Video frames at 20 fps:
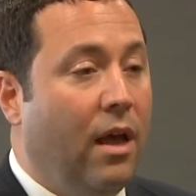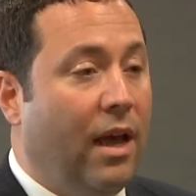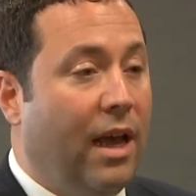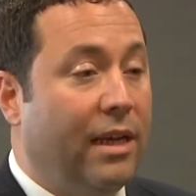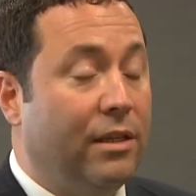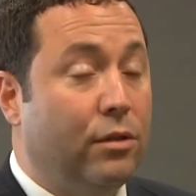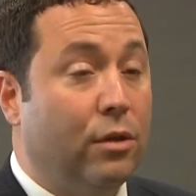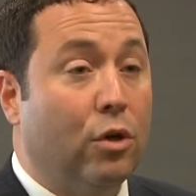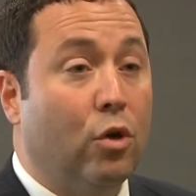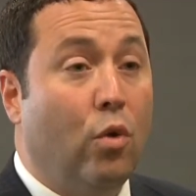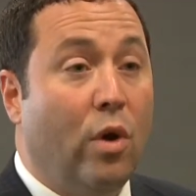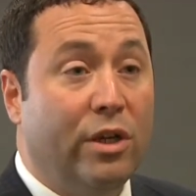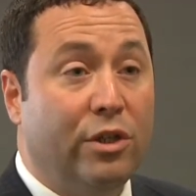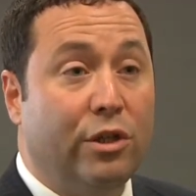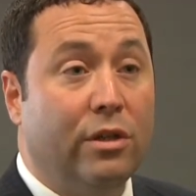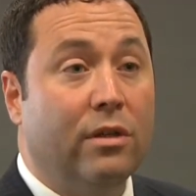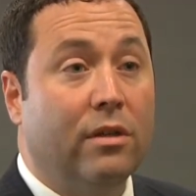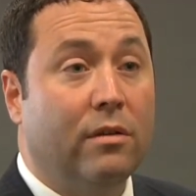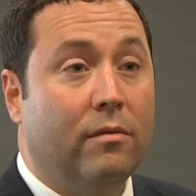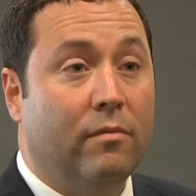And so the
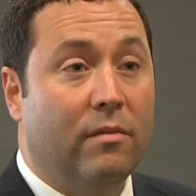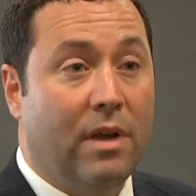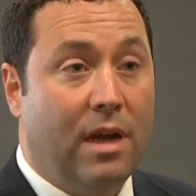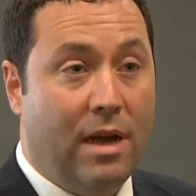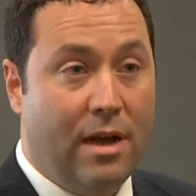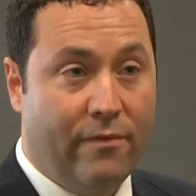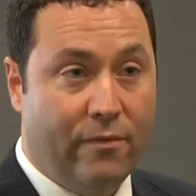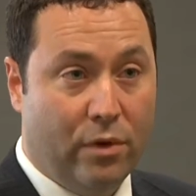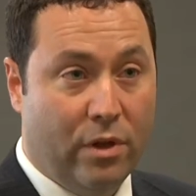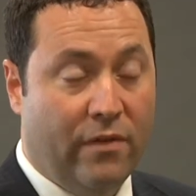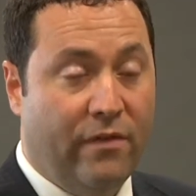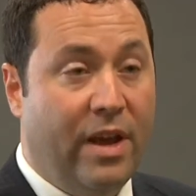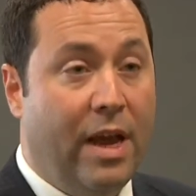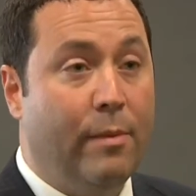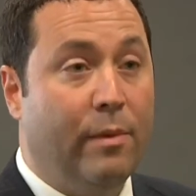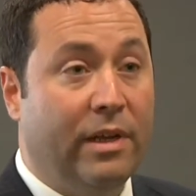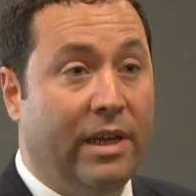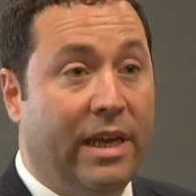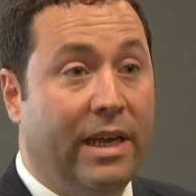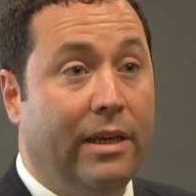question for the
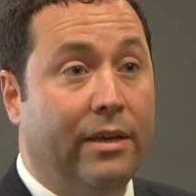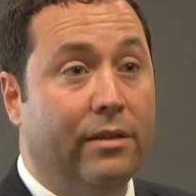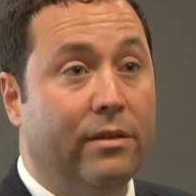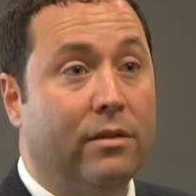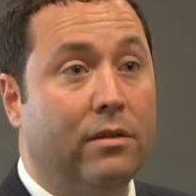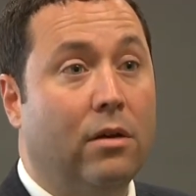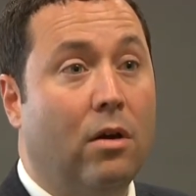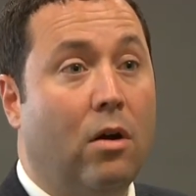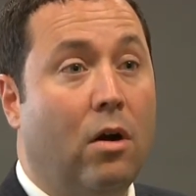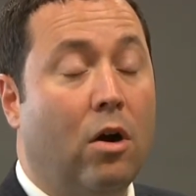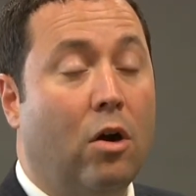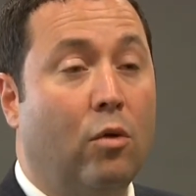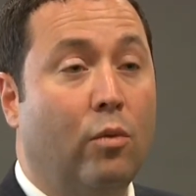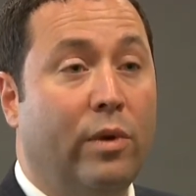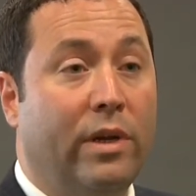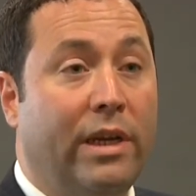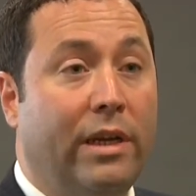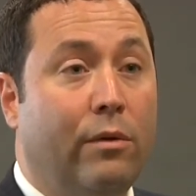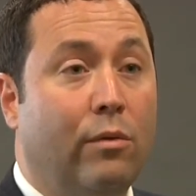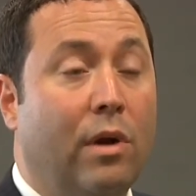family is, are
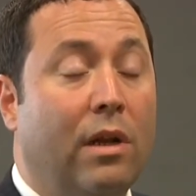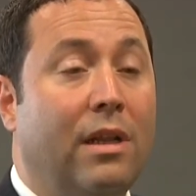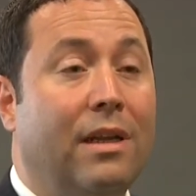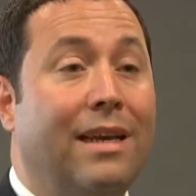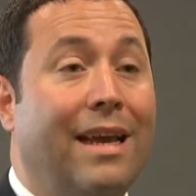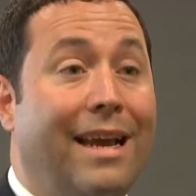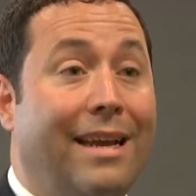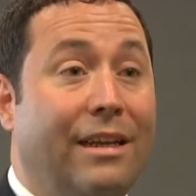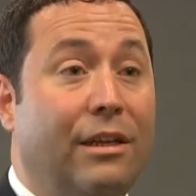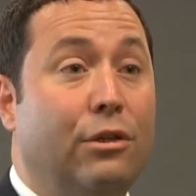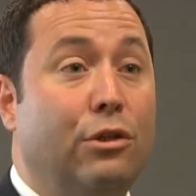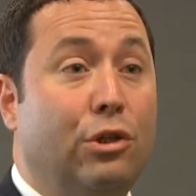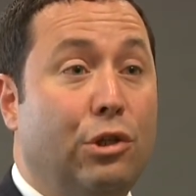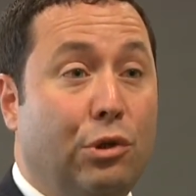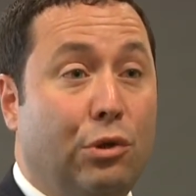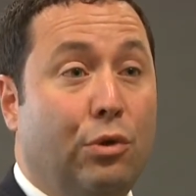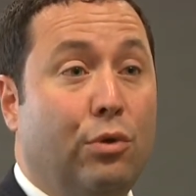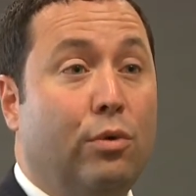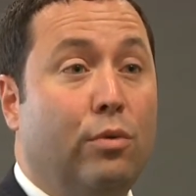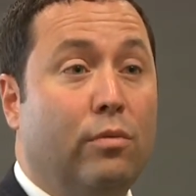we relegated
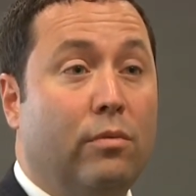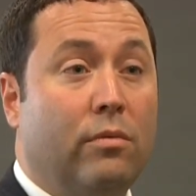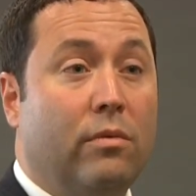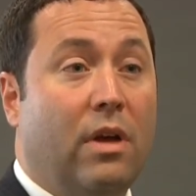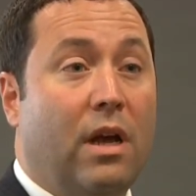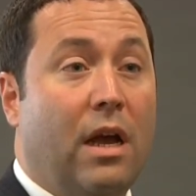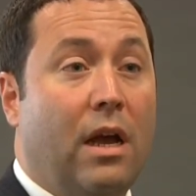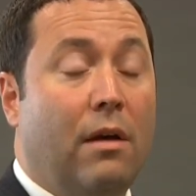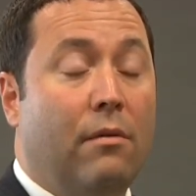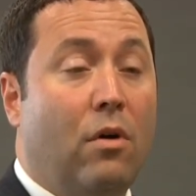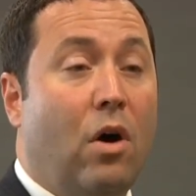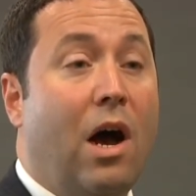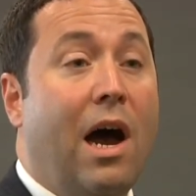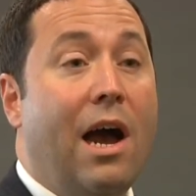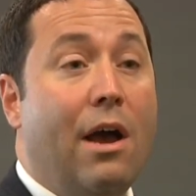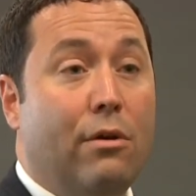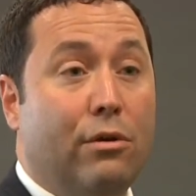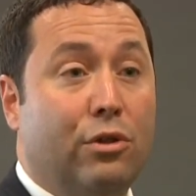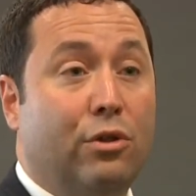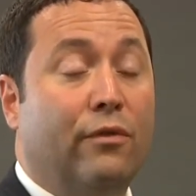to
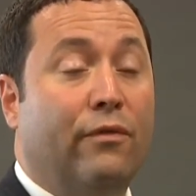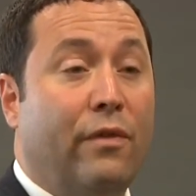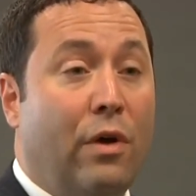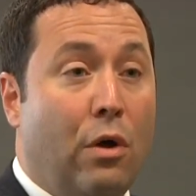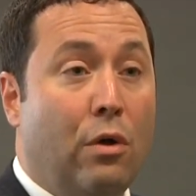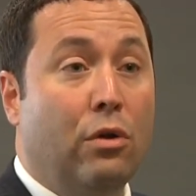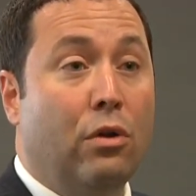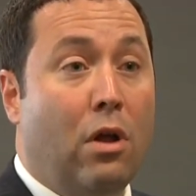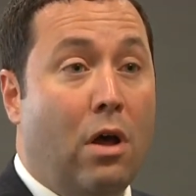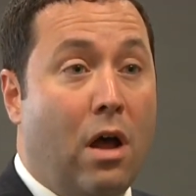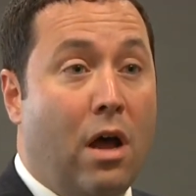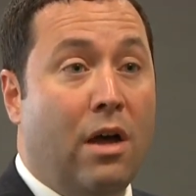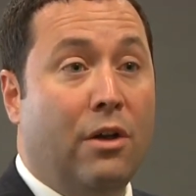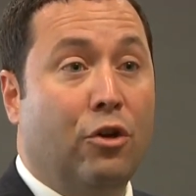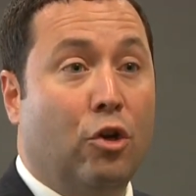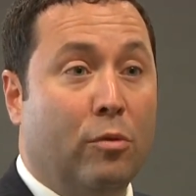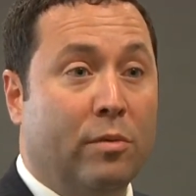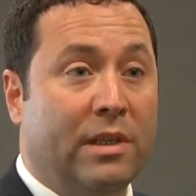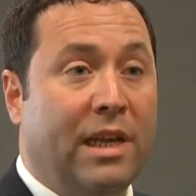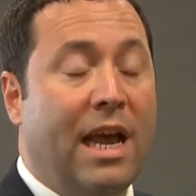Ohio's default law
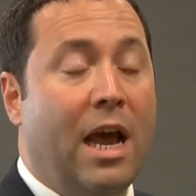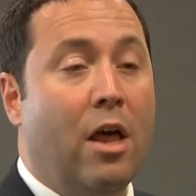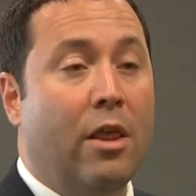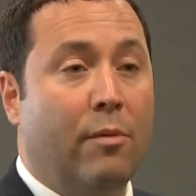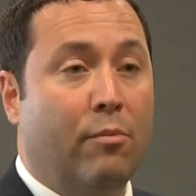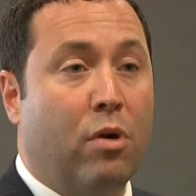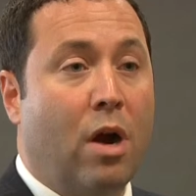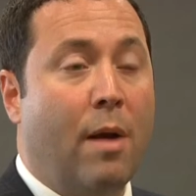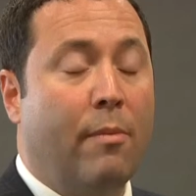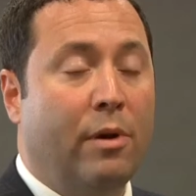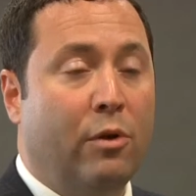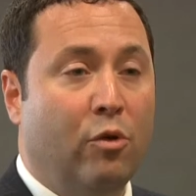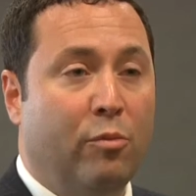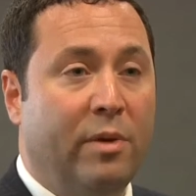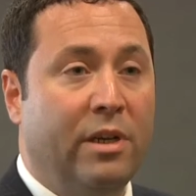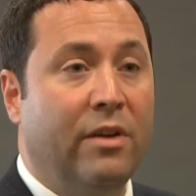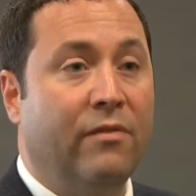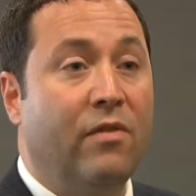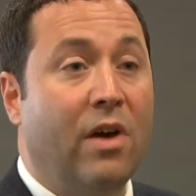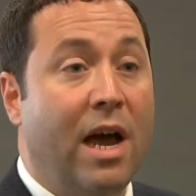in terms of how the property would
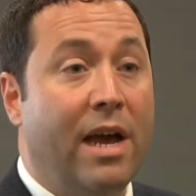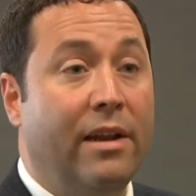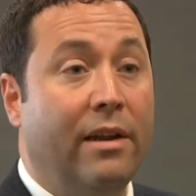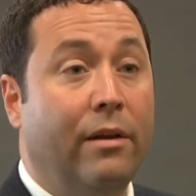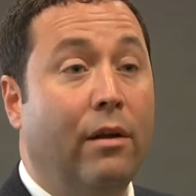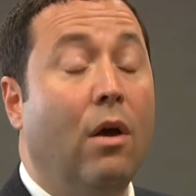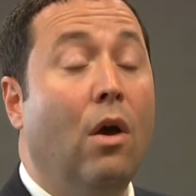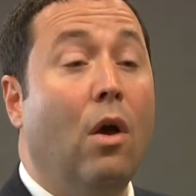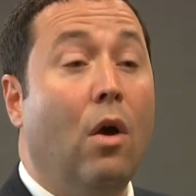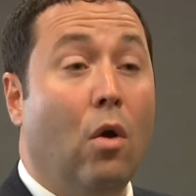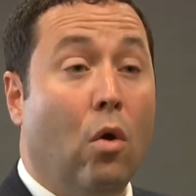be divided,